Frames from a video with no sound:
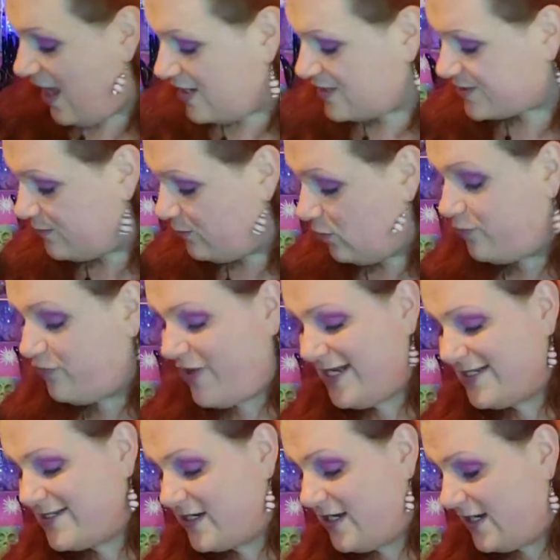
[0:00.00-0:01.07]
Some more
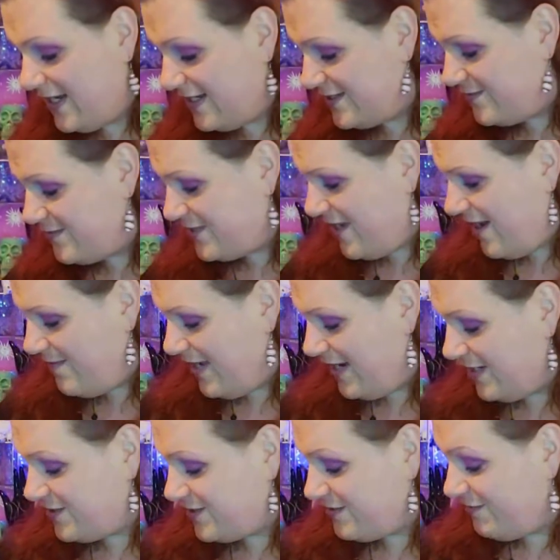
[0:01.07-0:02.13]
practical items that I
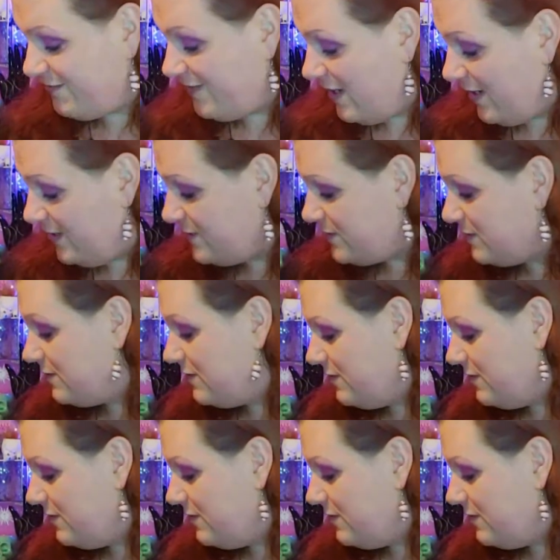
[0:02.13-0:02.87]
managed to find.